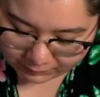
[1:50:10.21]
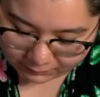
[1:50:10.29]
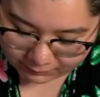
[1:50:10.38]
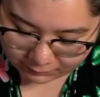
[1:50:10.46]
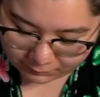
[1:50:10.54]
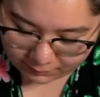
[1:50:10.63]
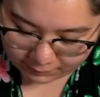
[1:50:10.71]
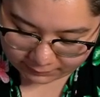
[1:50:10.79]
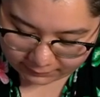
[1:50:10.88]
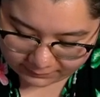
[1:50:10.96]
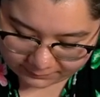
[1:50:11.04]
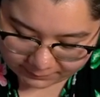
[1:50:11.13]
They're
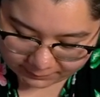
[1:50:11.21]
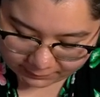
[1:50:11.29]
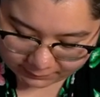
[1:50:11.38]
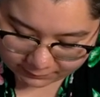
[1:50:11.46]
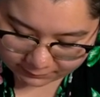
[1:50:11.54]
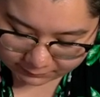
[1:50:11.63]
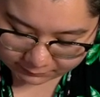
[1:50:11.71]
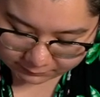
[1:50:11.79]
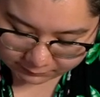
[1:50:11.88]
whining, but, you know,